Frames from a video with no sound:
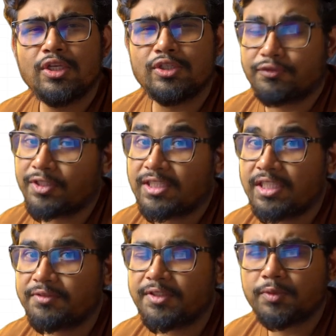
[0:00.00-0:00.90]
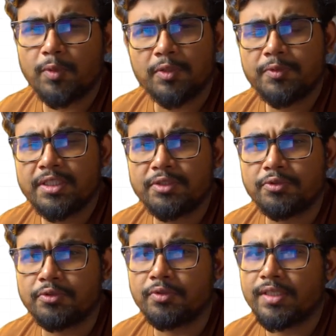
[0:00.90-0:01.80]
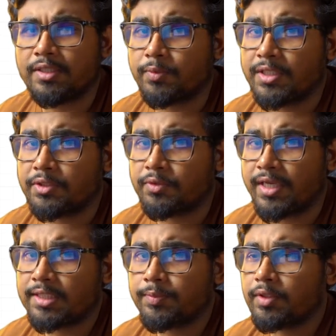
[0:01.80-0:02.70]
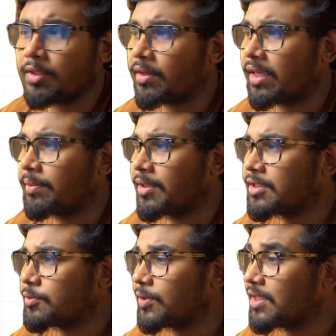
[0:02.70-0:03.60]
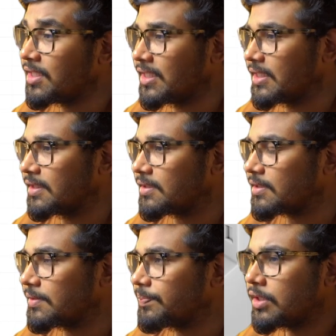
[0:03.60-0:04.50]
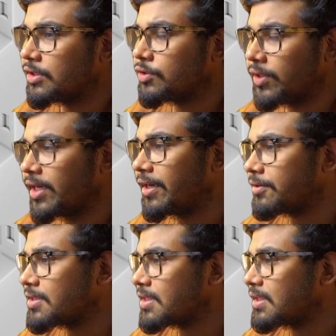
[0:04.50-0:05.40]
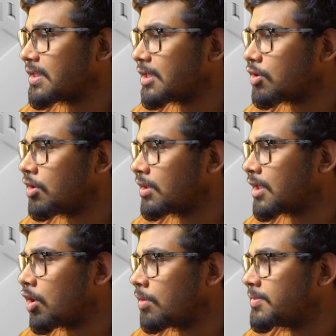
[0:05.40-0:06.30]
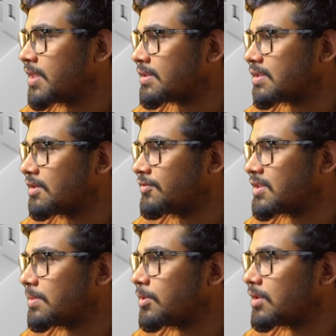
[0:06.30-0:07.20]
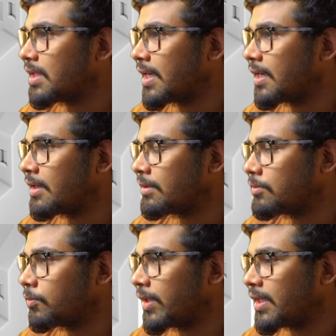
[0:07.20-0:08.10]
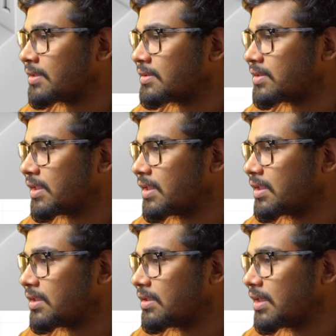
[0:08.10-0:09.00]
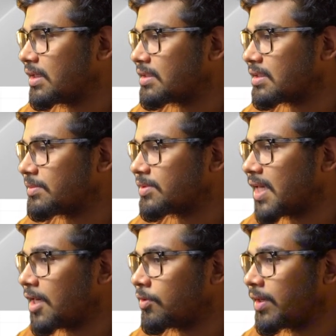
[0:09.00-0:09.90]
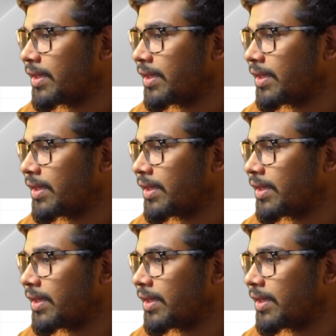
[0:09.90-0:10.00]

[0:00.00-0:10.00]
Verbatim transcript: So first things first, what we need to do is we need to export our image with the details. So here you can see that all the objects are visible and we can see some shadow